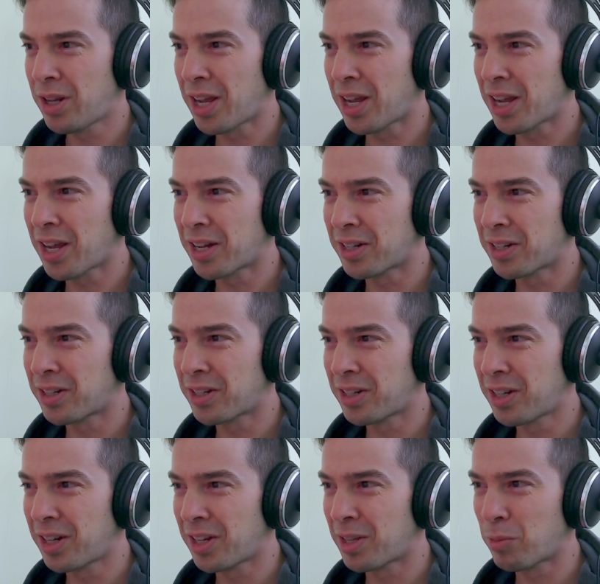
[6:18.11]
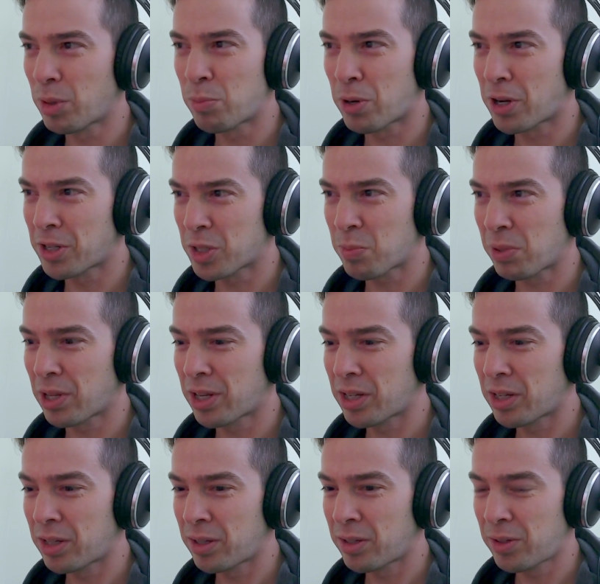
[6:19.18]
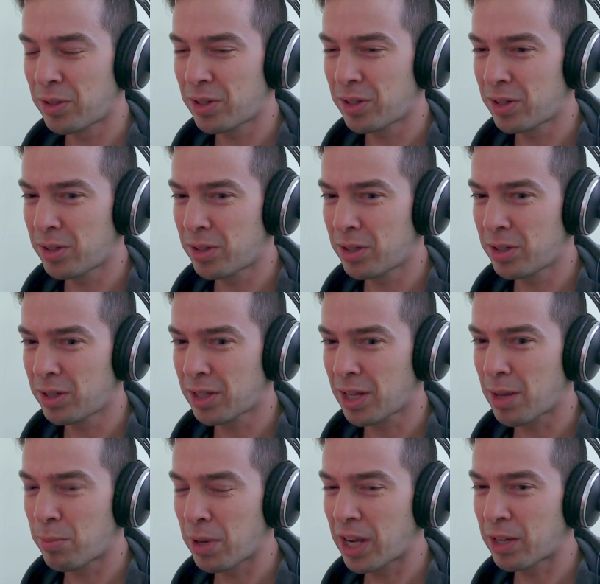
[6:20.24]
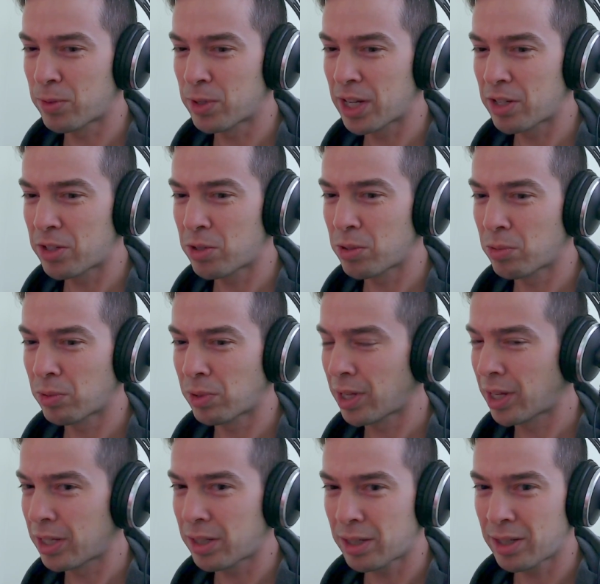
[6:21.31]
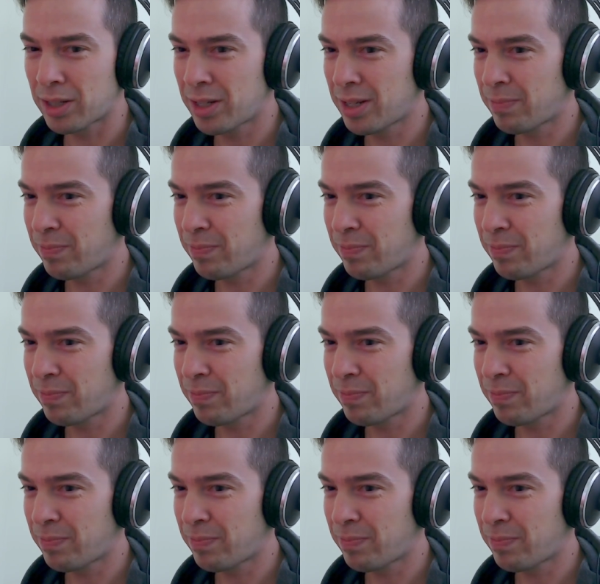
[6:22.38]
and then we paused play, came back for day 2 like